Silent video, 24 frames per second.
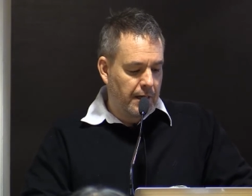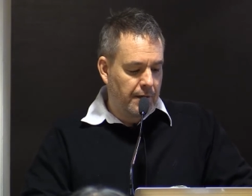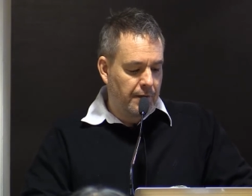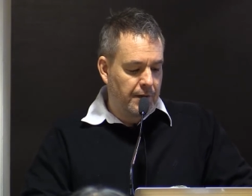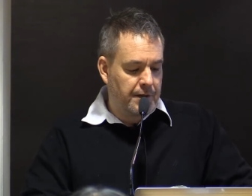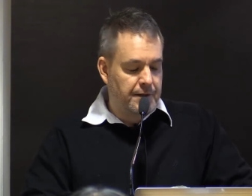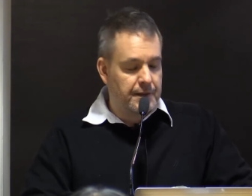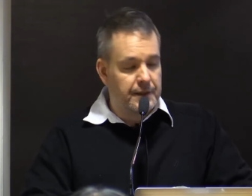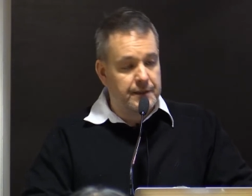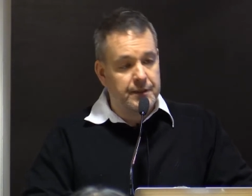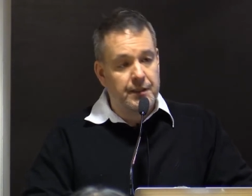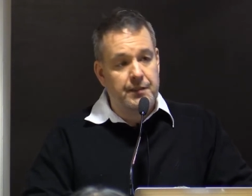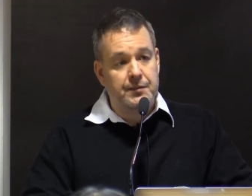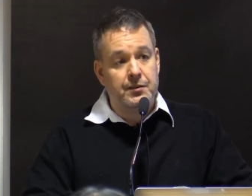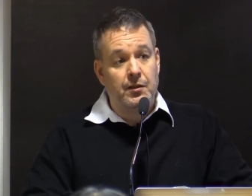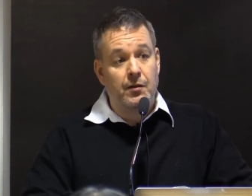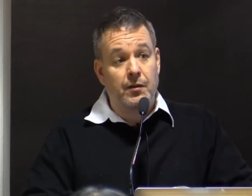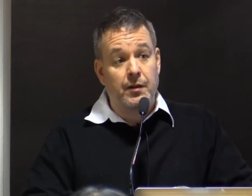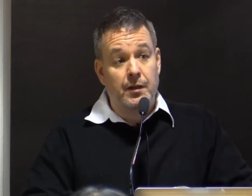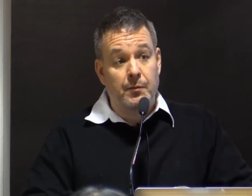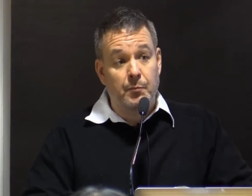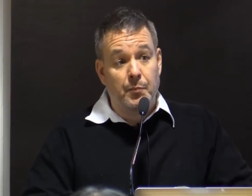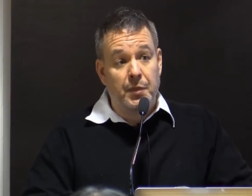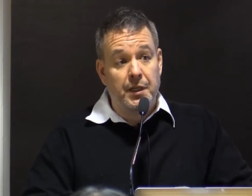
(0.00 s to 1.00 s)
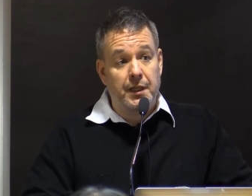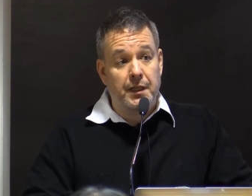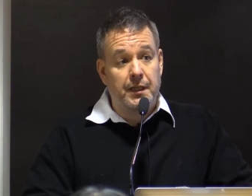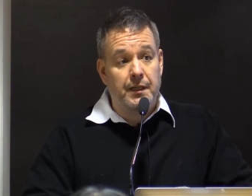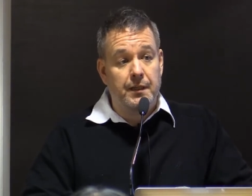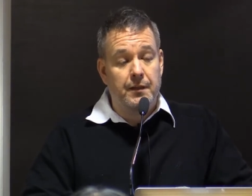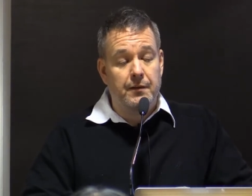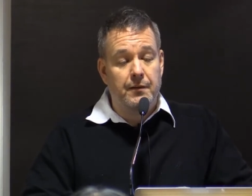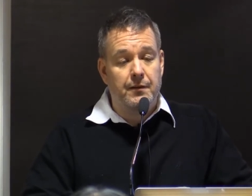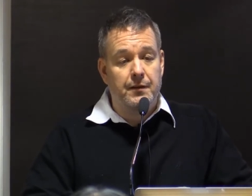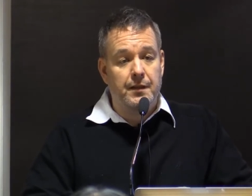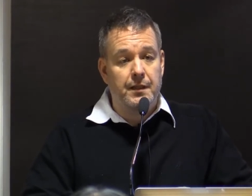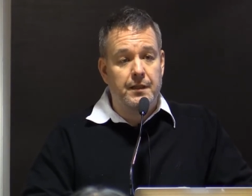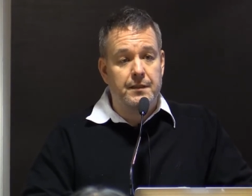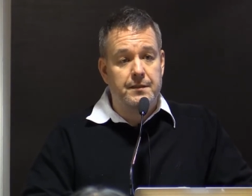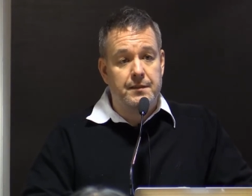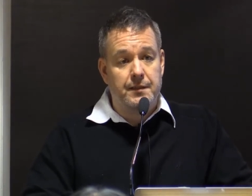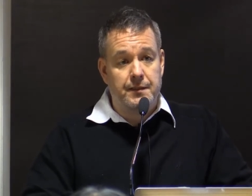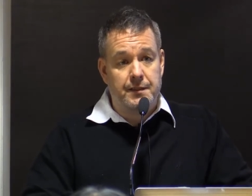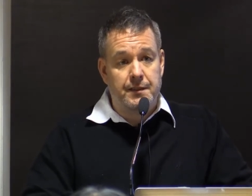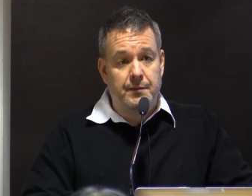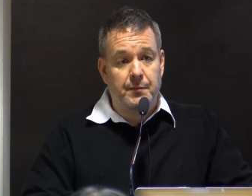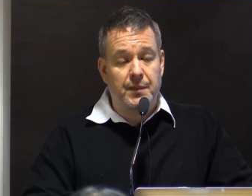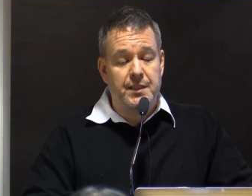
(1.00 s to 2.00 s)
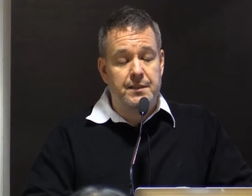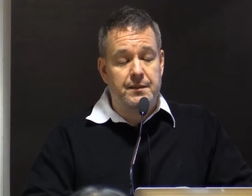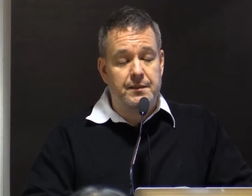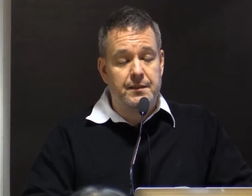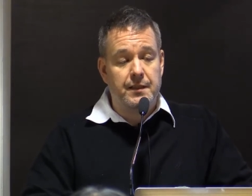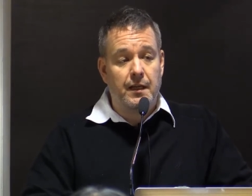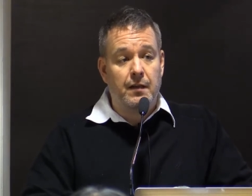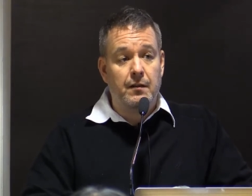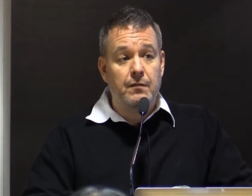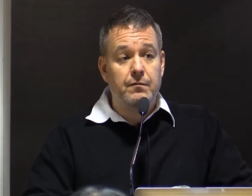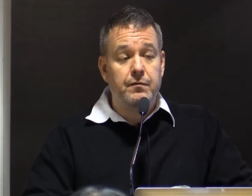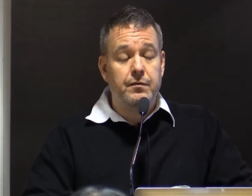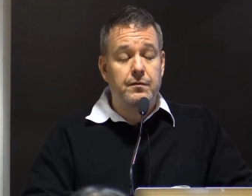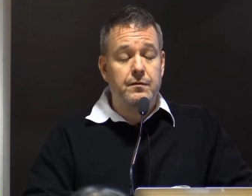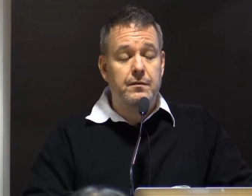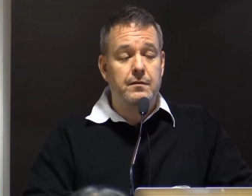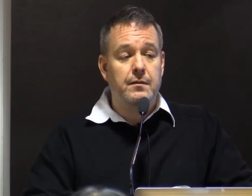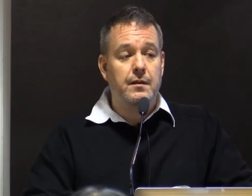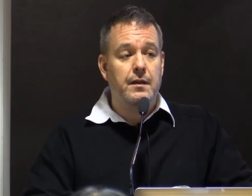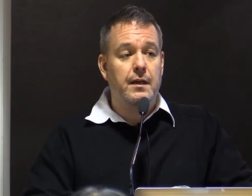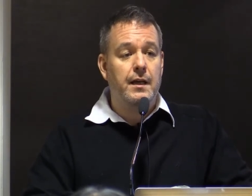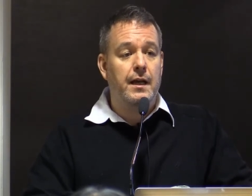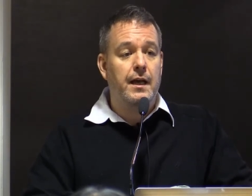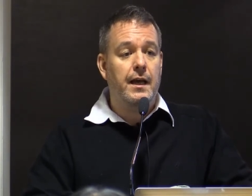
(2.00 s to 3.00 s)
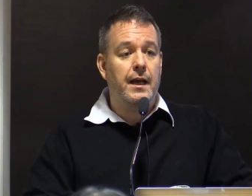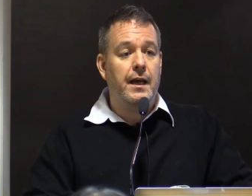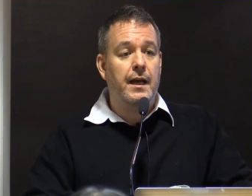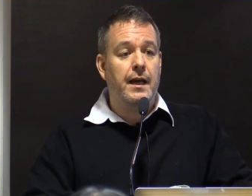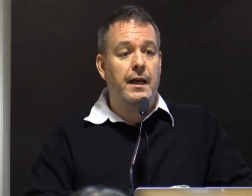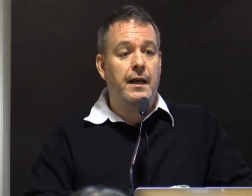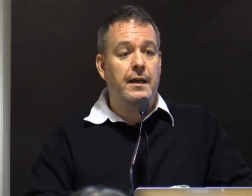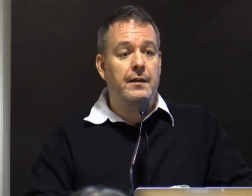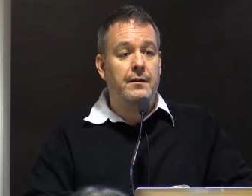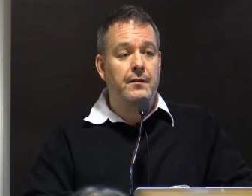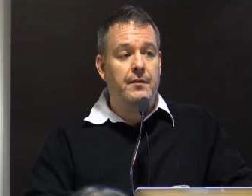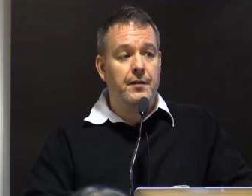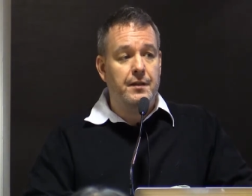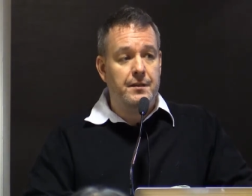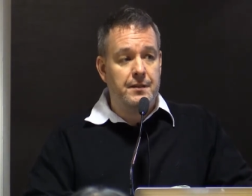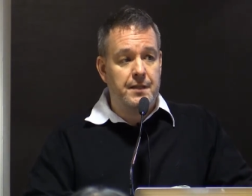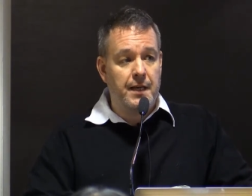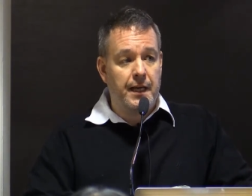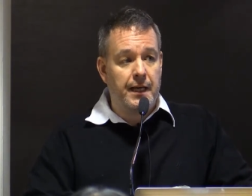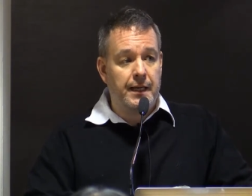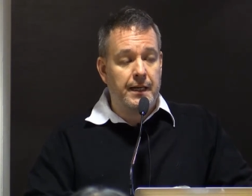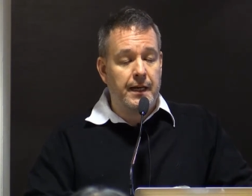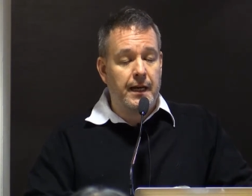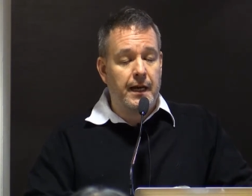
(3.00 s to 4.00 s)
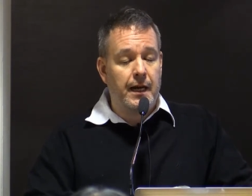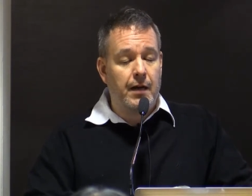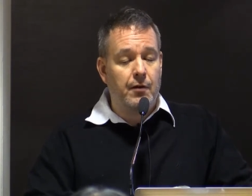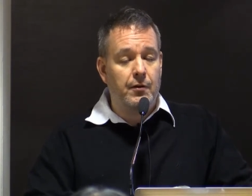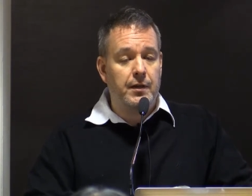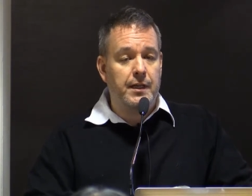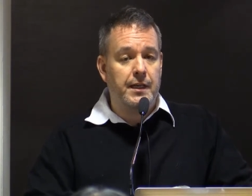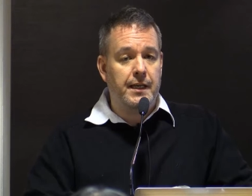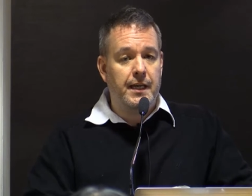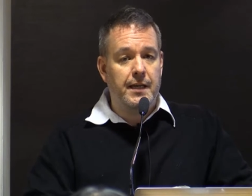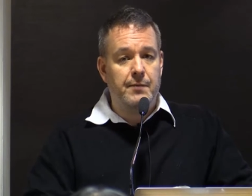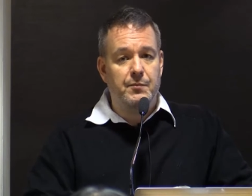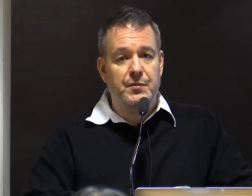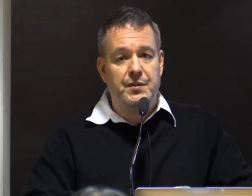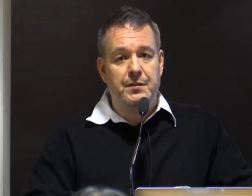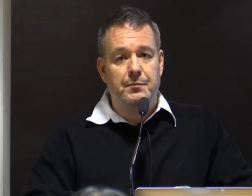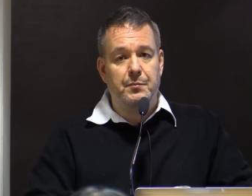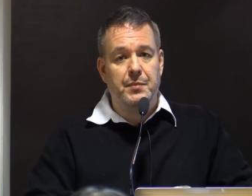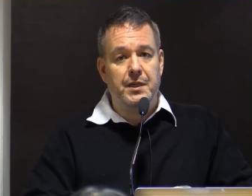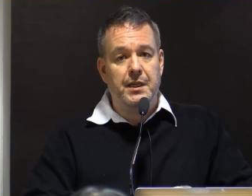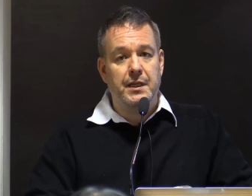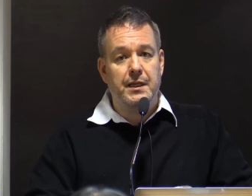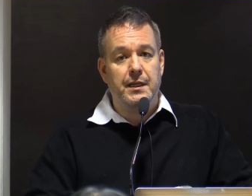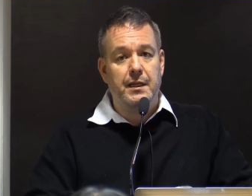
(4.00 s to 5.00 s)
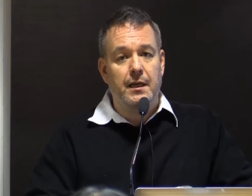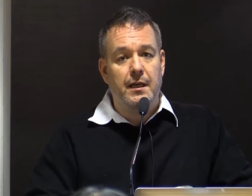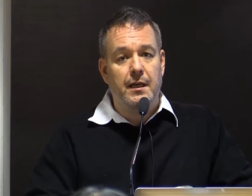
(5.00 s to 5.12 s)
This is just going to be the system itself and the data, how it came to be.